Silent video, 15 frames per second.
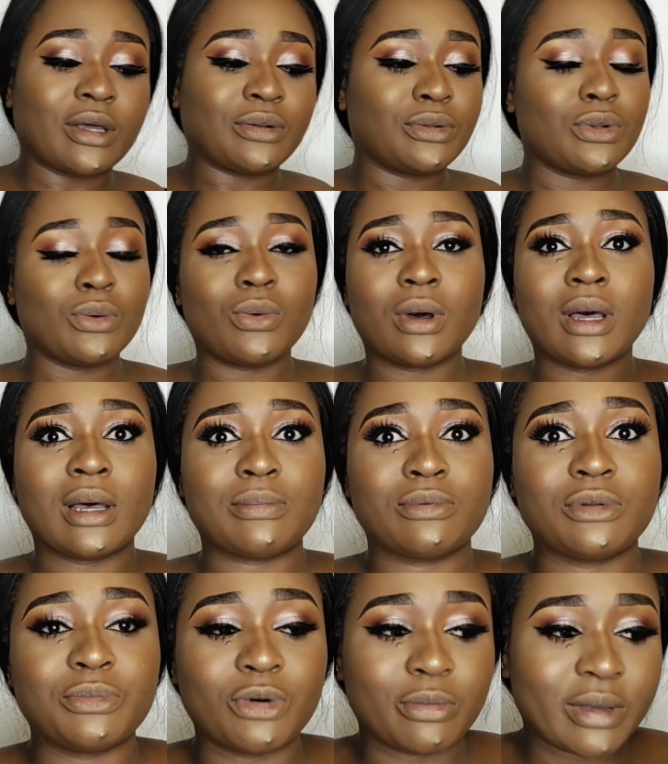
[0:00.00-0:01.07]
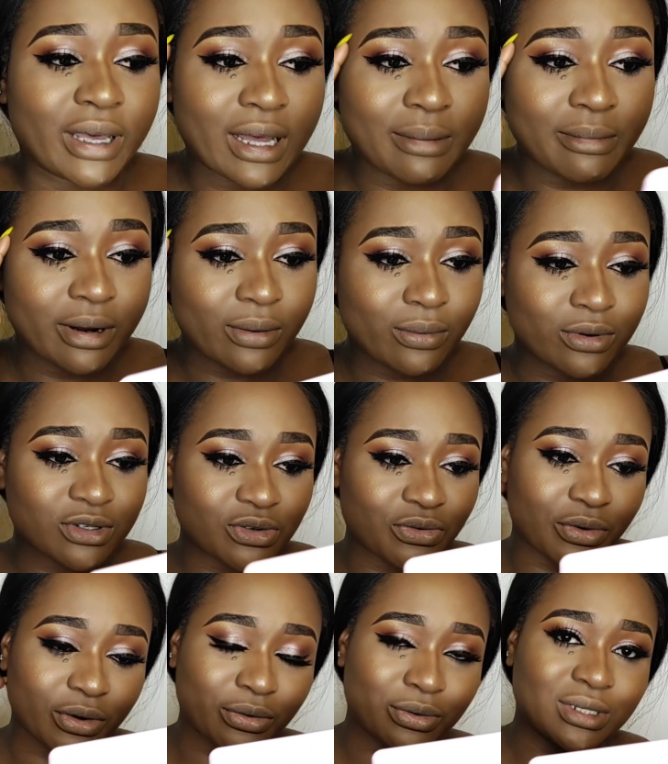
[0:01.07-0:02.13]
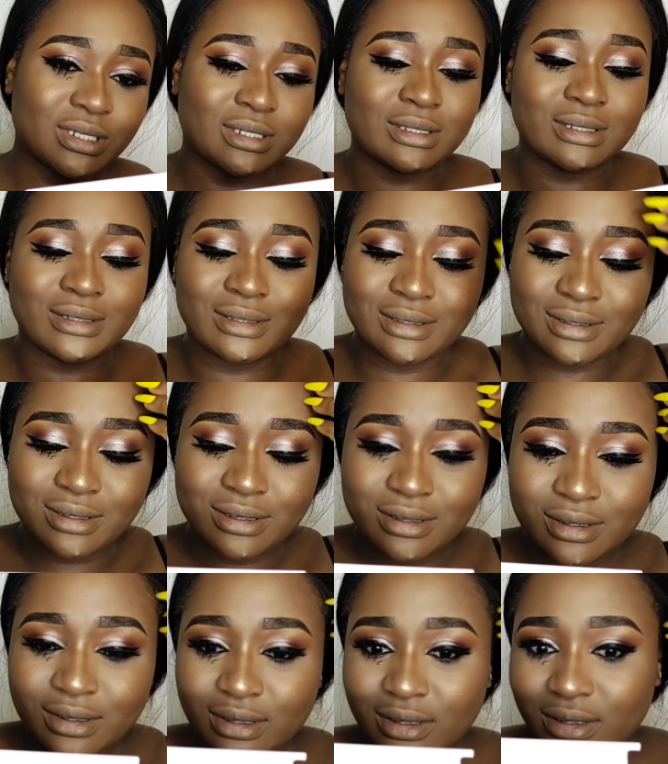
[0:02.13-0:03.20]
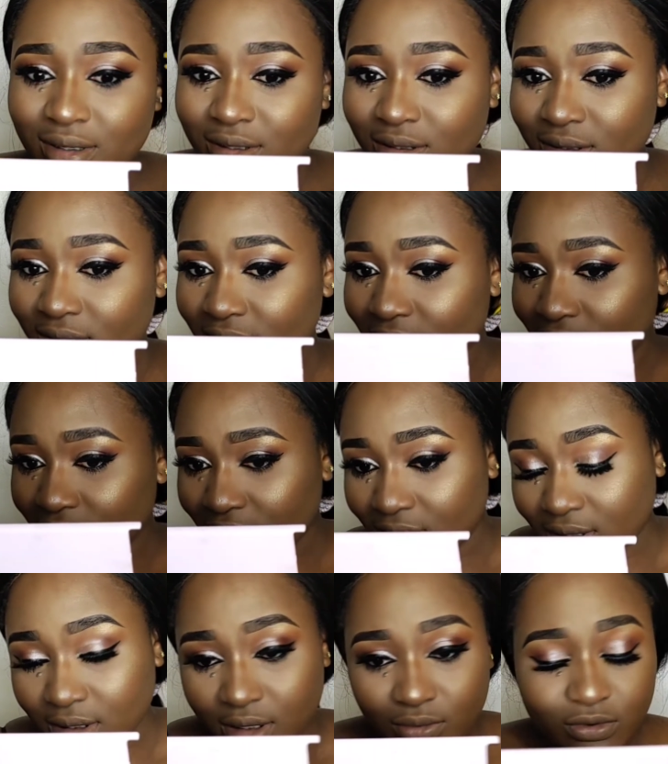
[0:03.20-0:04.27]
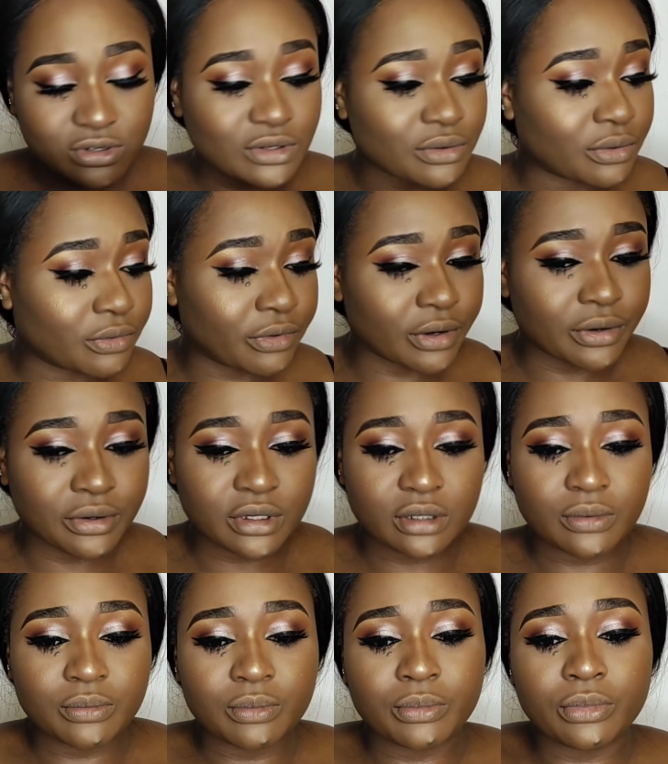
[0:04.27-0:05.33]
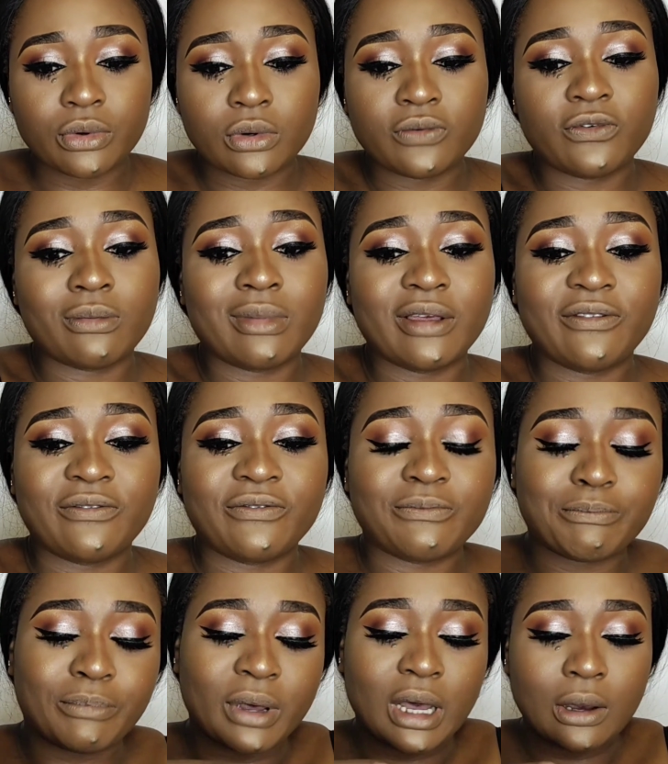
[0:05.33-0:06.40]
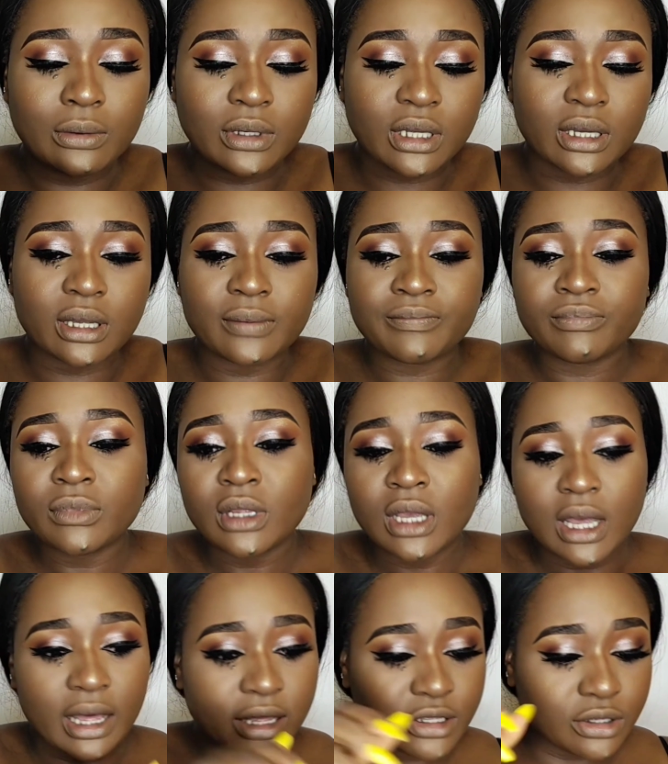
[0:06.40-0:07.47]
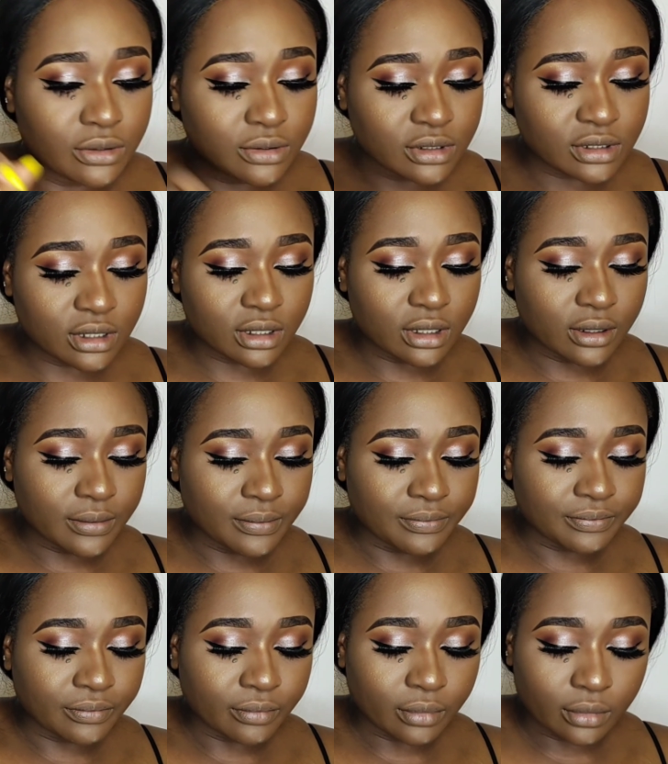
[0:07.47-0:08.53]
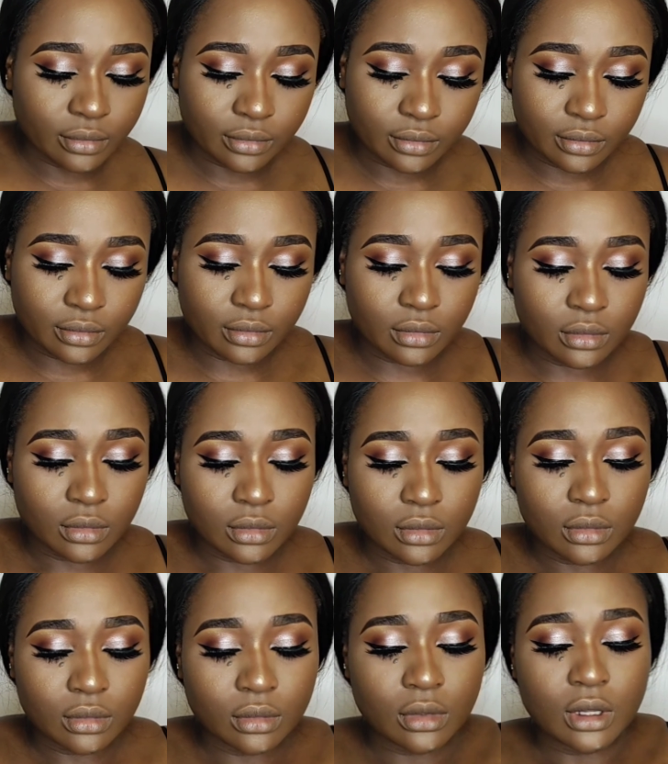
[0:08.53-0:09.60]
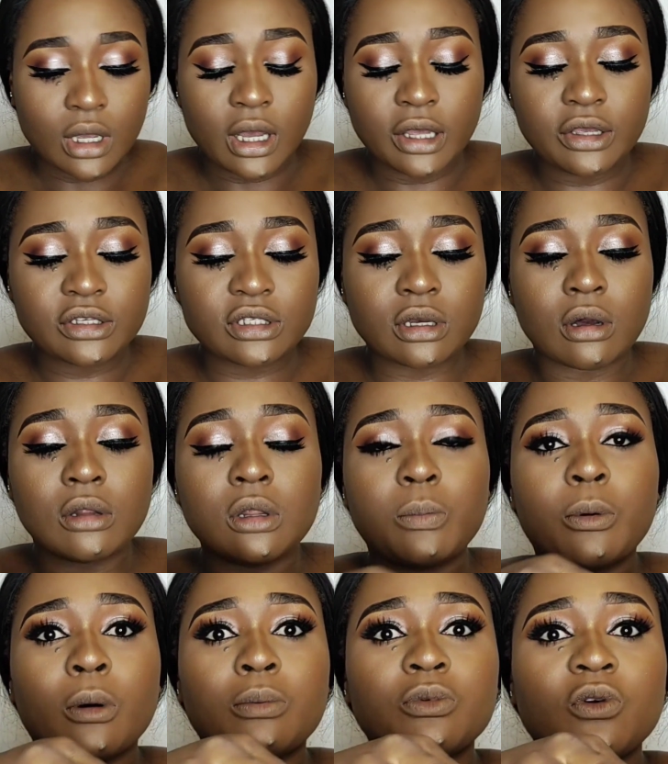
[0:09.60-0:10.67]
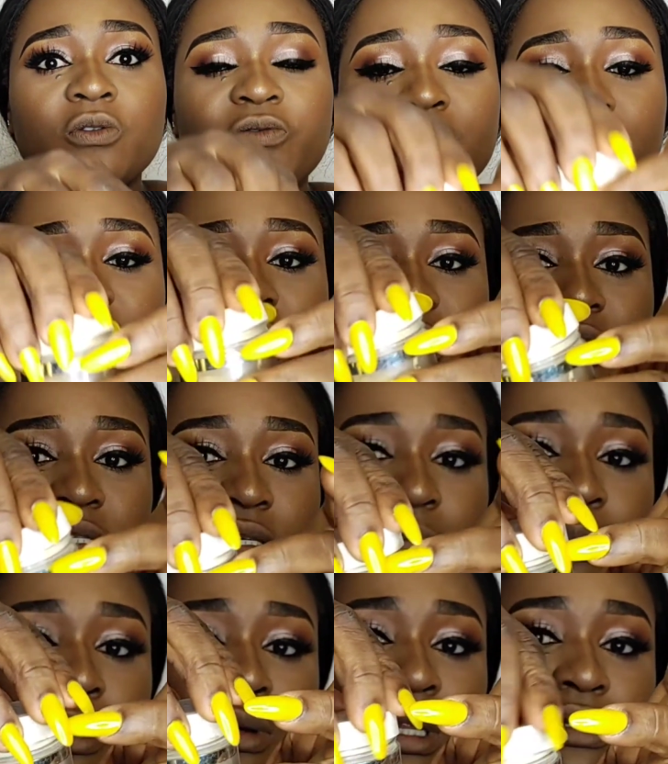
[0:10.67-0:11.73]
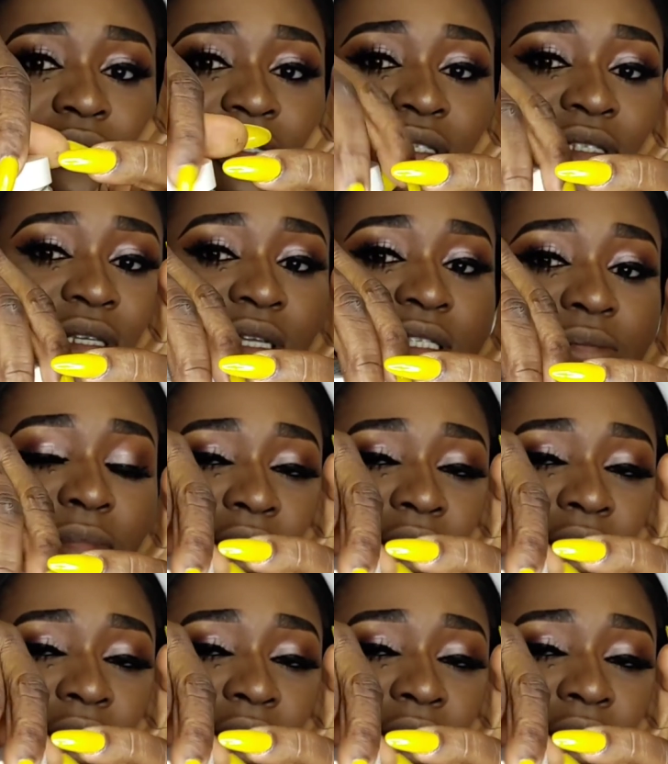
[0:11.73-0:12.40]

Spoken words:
I don't know what happened, but my camera wasn't recording. Yeah, it wasn't recording. But for my powder, I used the Colourpop No Filter setting powder to set